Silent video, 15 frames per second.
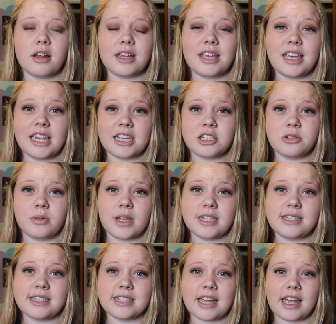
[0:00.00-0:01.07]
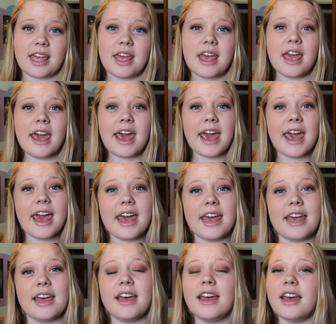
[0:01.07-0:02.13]
Kian tweets, he's like,
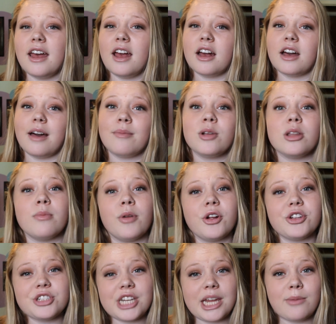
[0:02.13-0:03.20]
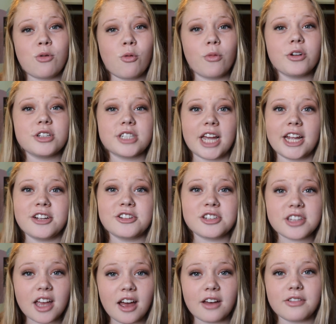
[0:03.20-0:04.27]
hey, come to the merch table and we'll sign your
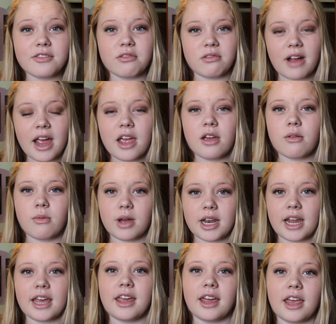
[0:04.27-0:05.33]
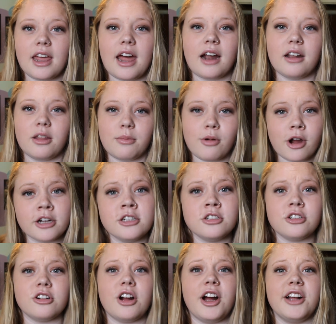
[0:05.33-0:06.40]
stuff. Right when I get out of the parking
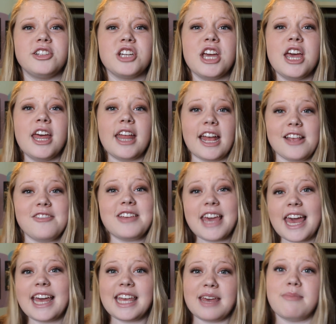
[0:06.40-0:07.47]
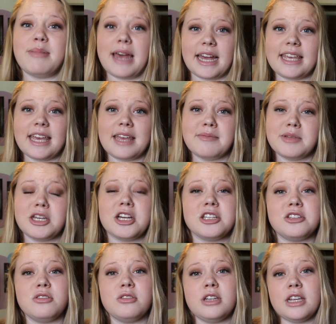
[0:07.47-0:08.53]
garage, that you can't get back in
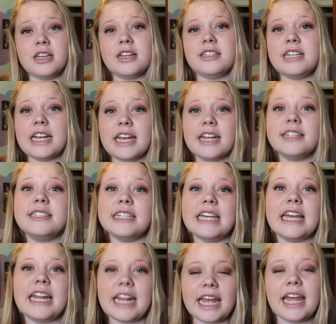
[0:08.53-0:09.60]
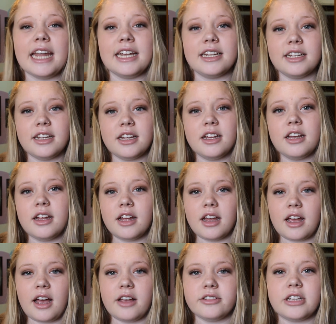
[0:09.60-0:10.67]
because you need a ticket to get in.
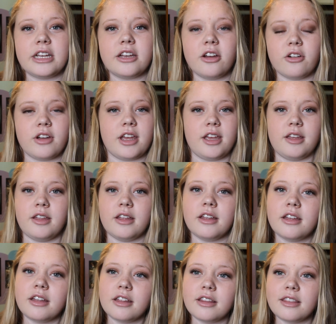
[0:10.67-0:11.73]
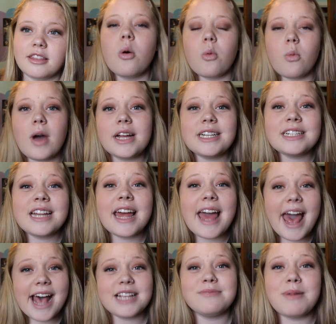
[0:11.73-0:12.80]
I was like, okay. Why didn't I
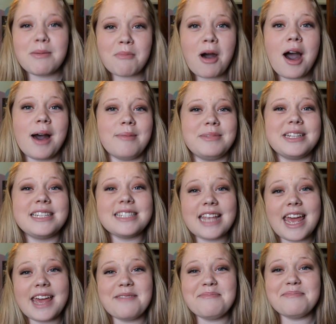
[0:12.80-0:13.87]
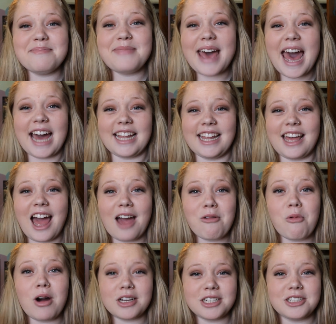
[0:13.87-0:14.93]
ask my mom to stay back like I
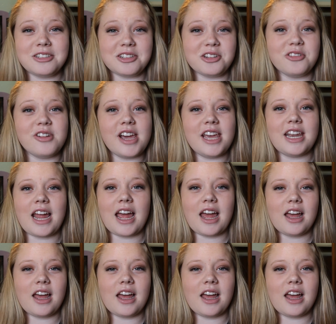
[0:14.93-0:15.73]
wanted to? And